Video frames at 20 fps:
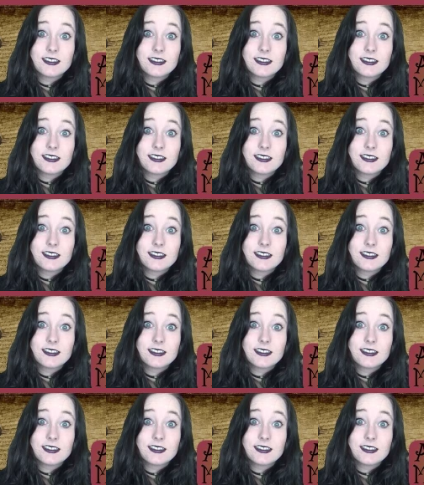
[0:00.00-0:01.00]

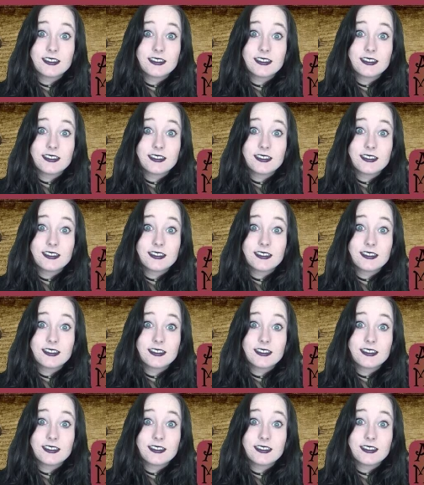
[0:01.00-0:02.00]

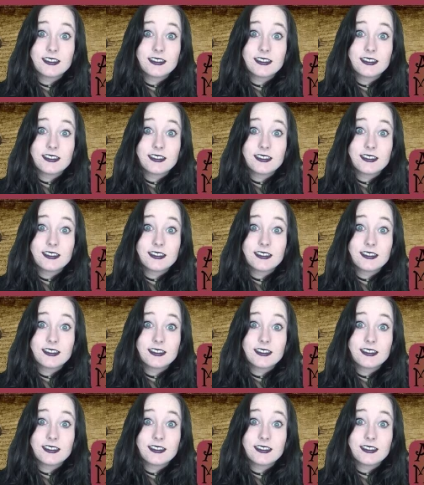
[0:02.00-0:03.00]

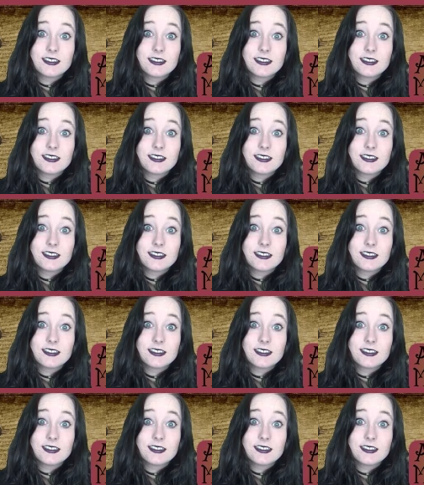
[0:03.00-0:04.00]

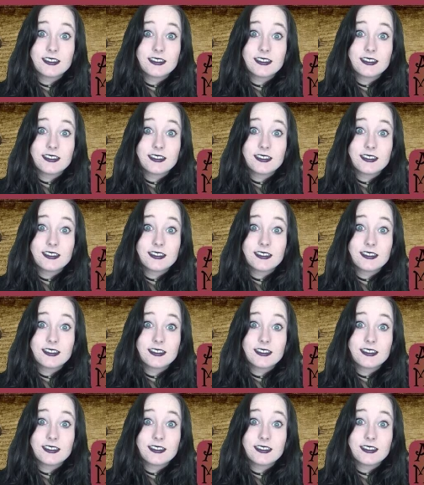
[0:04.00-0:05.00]

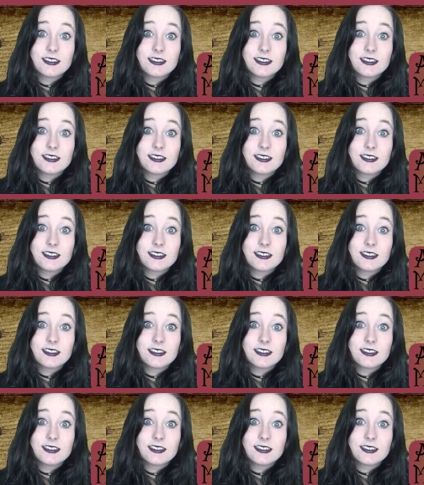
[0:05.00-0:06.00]

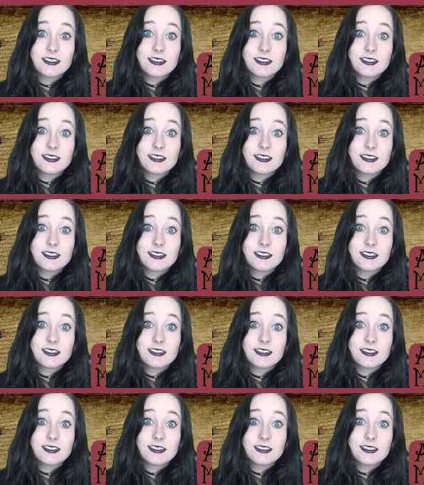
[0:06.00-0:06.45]
The face doesn't move, so there is nothing to read.